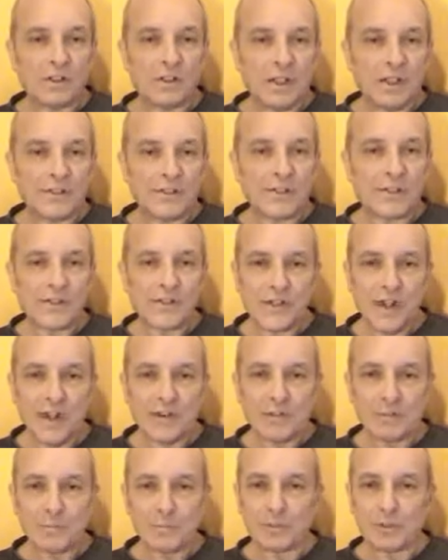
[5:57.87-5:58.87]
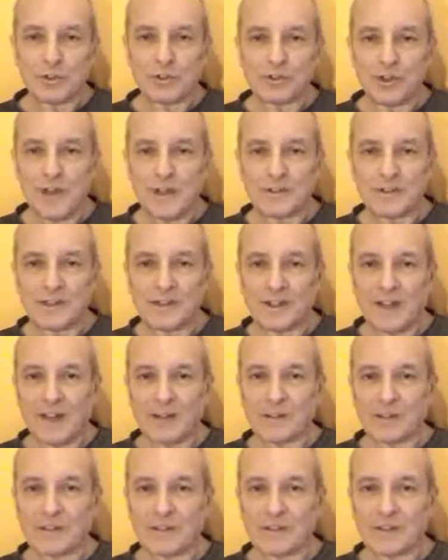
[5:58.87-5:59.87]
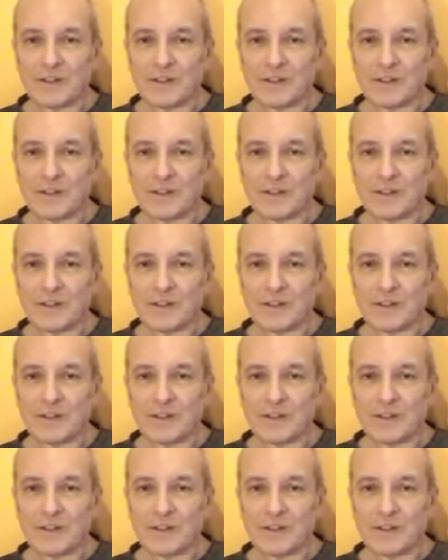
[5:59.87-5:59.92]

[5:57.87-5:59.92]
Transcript: like the sun projecting out